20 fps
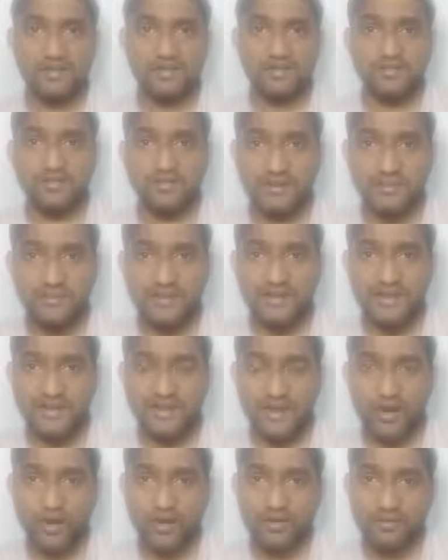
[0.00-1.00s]
So
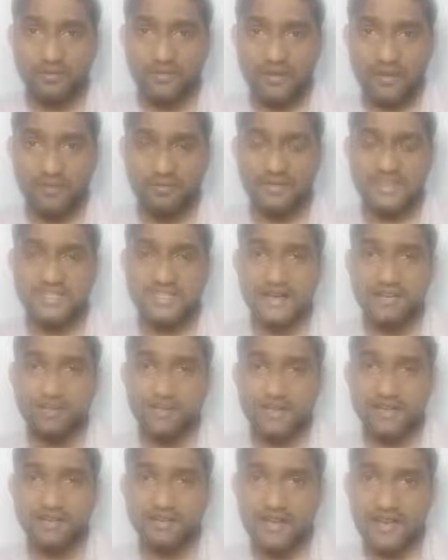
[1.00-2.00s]
similarly, or which
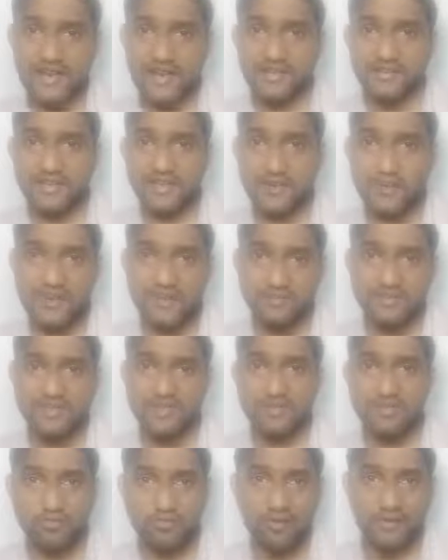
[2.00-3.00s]
company has acquired which
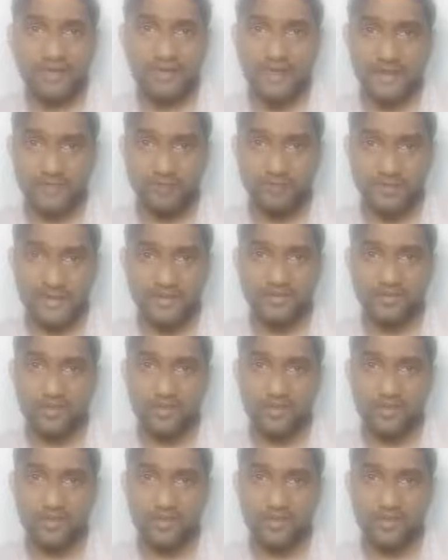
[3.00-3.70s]
of the following companies,